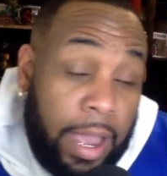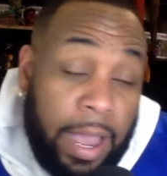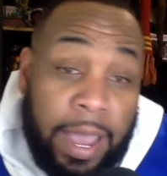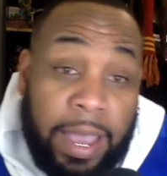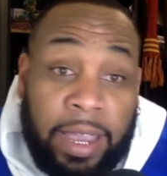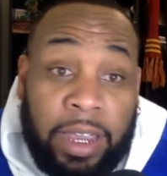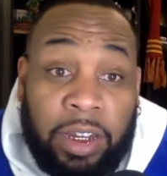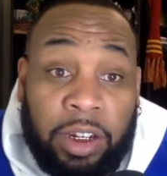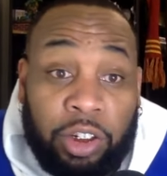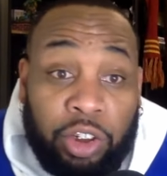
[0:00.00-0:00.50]

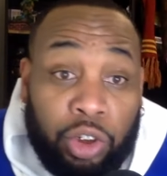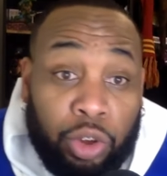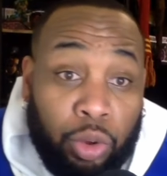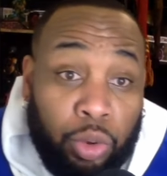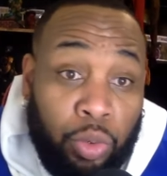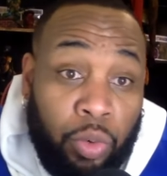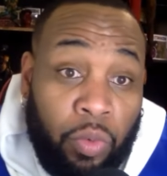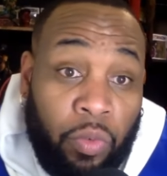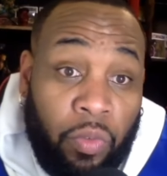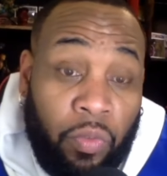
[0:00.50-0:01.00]
I hated
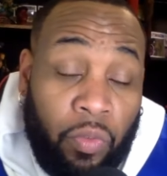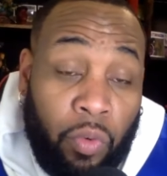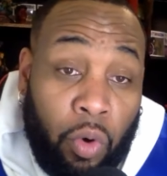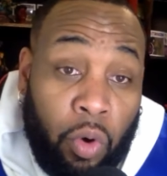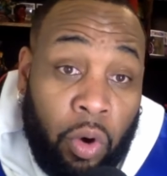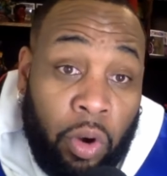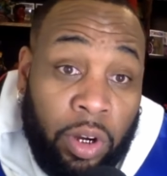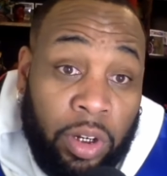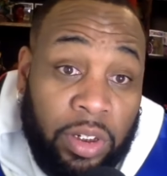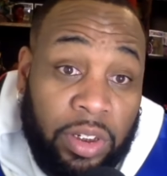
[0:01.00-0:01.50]
you
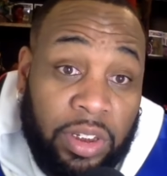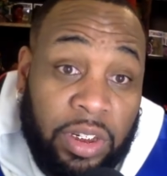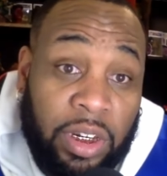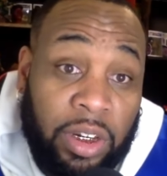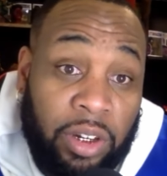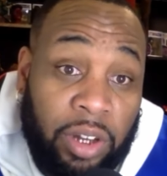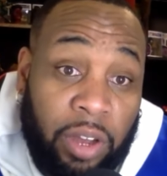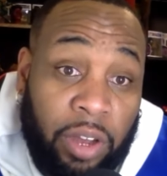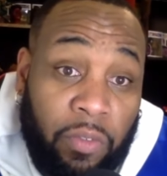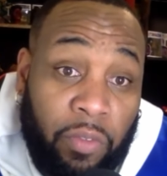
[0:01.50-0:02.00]
for
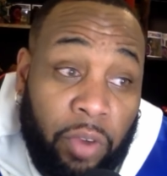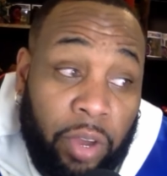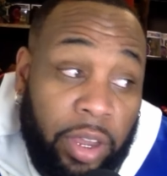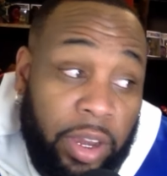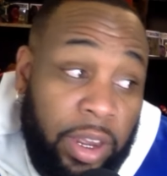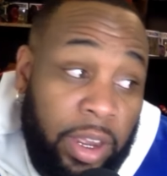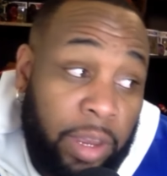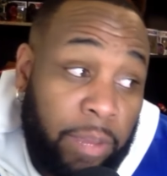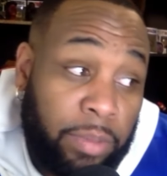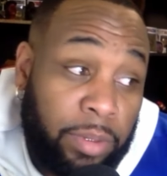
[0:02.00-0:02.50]
selling out
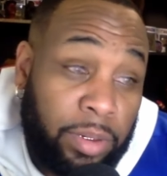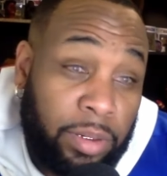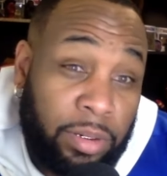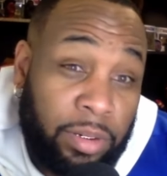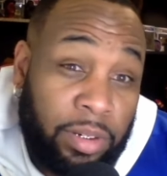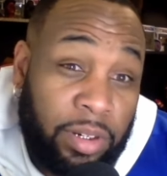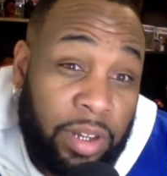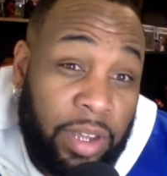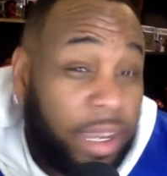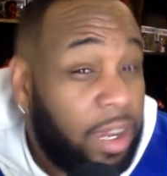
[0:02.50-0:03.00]
Fred
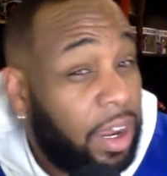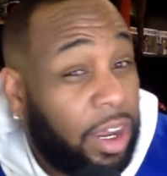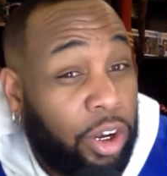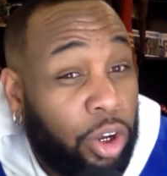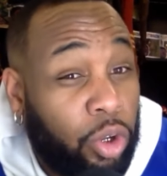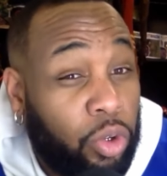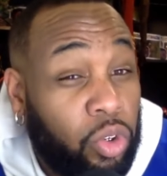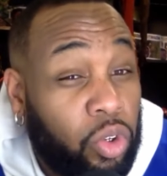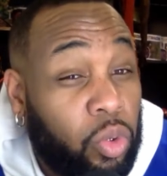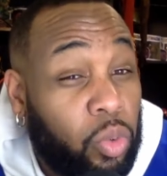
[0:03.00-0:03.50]
Hampton, and I
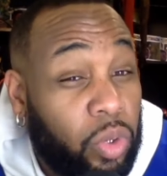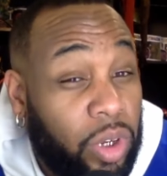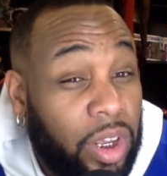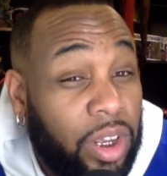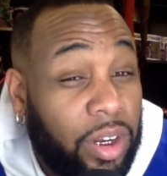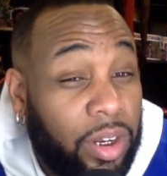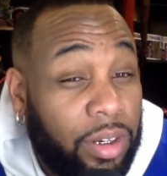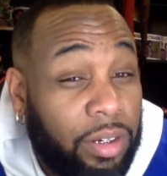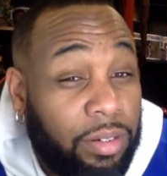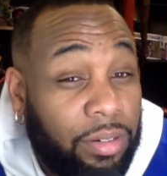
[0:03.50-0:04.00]
know you
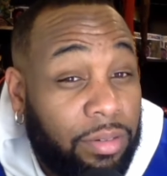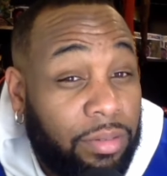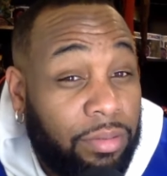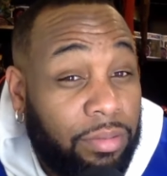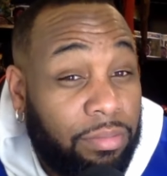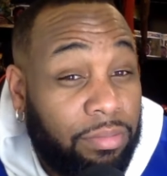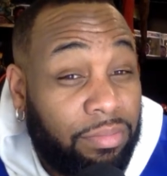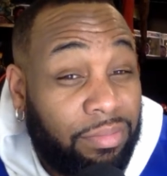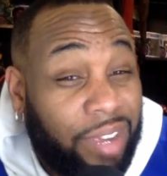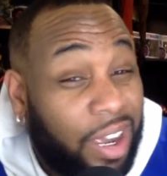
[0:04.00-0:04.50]
did it.
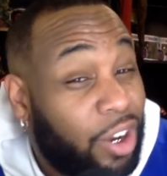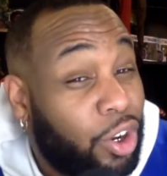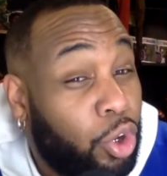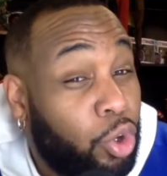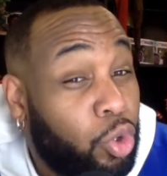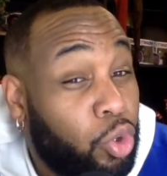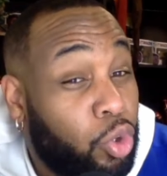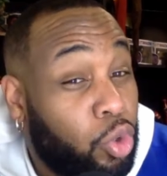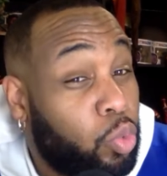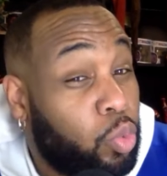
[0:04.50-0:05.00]
I
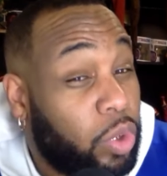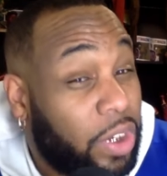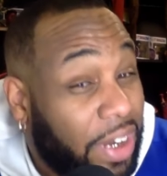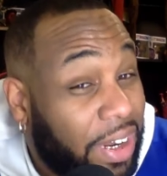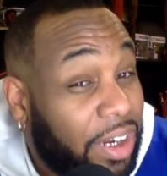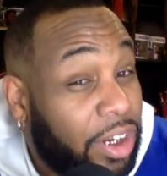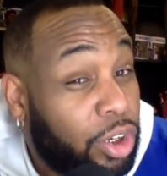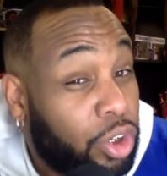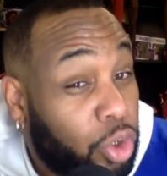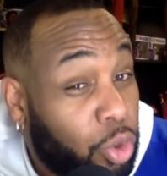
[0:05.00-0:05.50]
know you
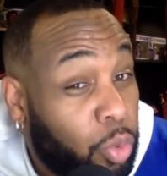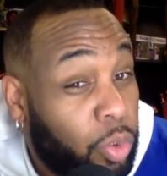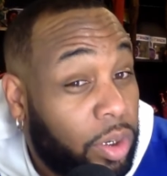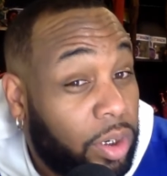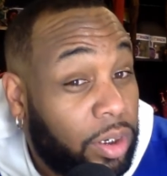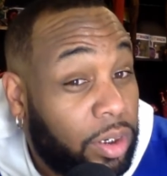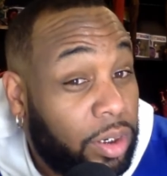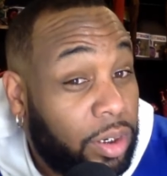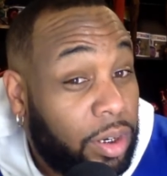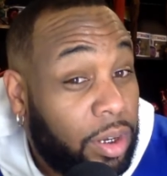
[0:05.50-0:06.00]
didn't do
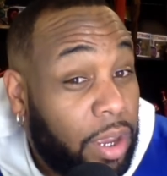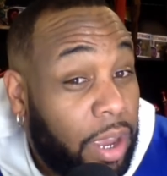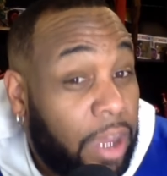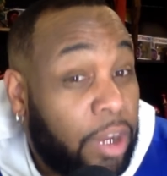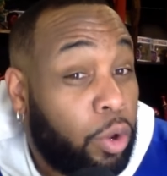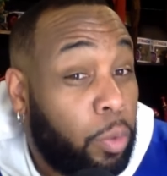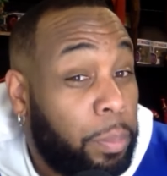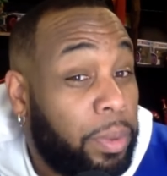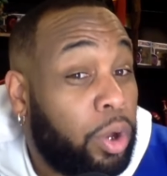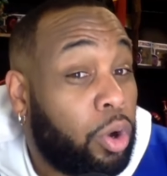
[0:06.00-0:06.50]
it.
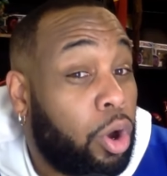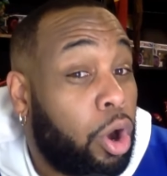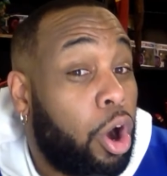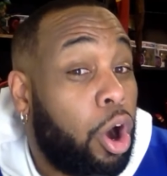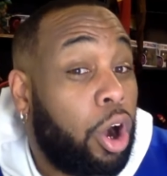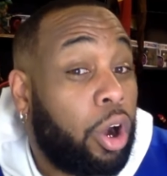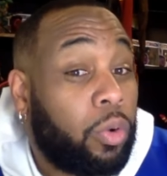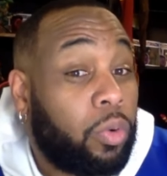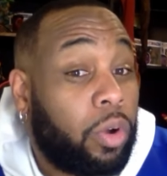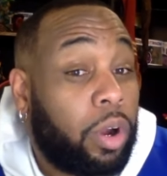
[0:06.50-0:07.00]
I know Bill
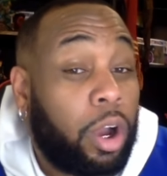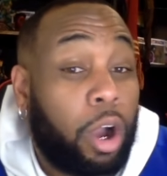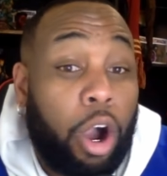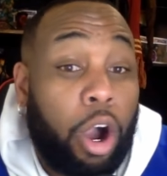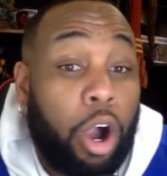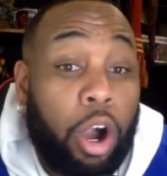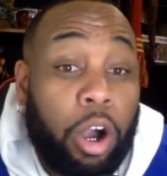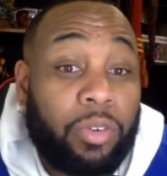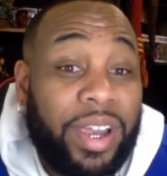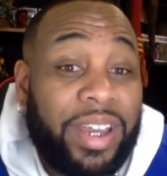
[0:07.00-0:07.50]
Cart-
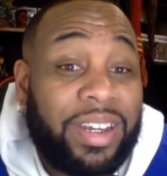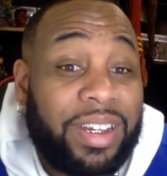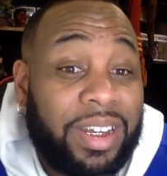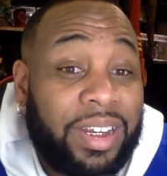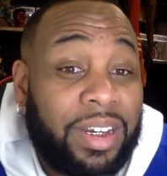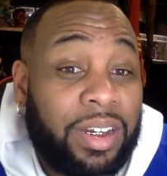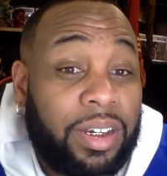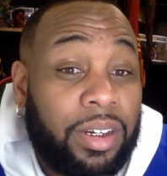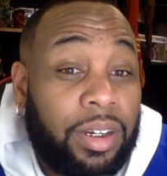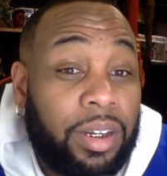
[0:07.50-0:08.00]
Cartwright
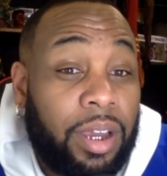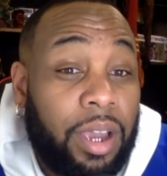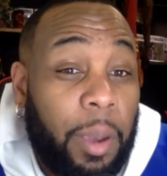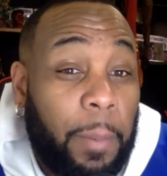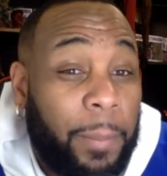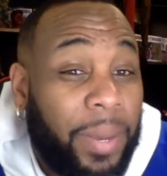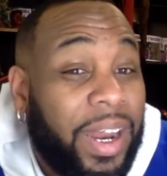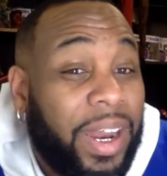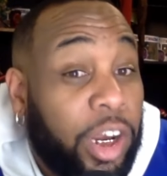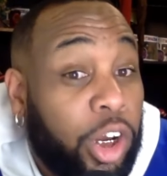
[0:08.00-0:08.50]
did it,
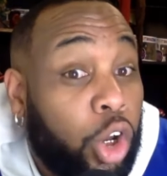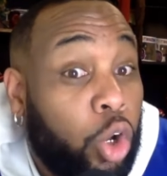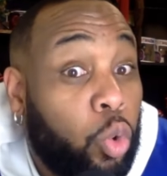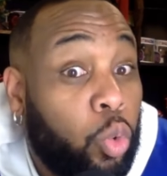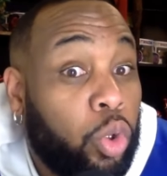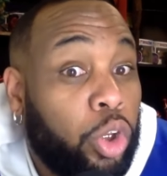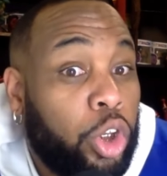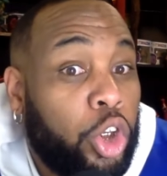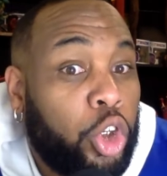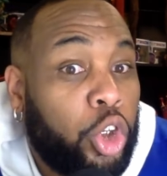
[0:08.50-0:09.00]
but I
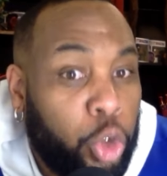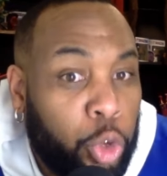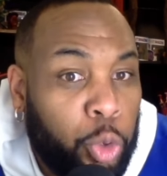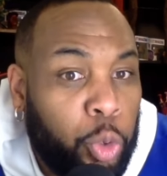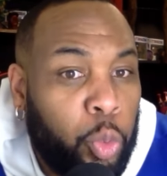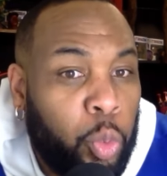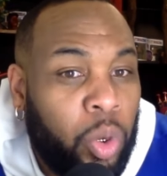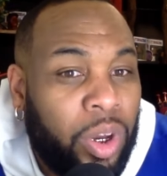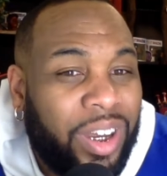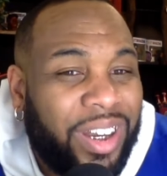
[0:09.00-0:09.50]
know
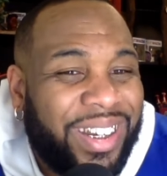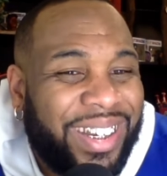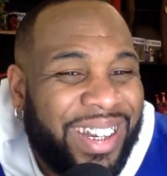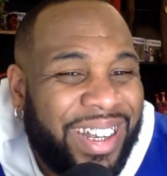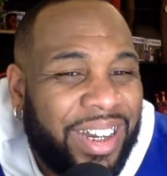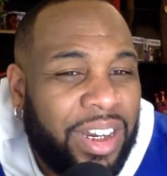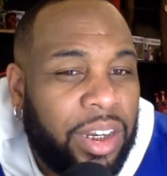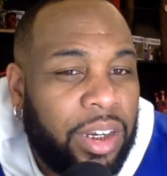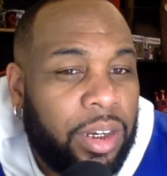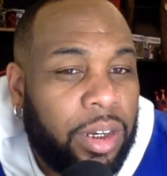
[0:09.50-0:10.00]
you
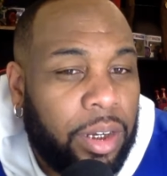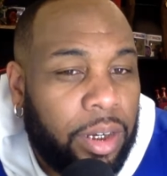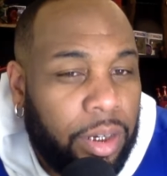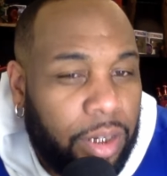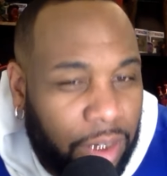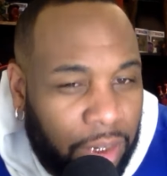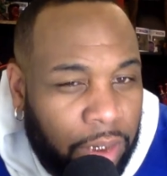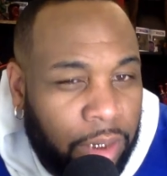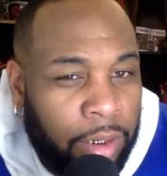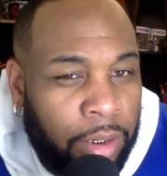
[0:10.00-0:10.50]
did it,
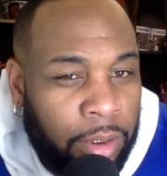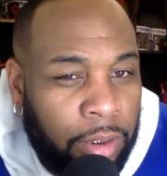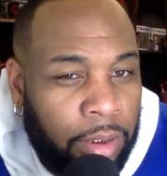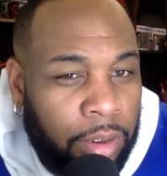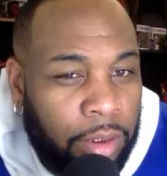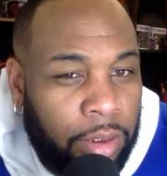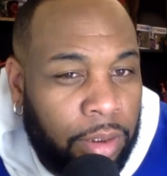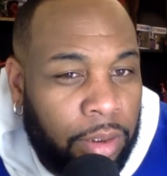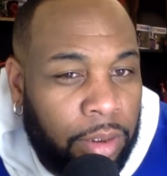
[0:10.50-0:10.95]
nigga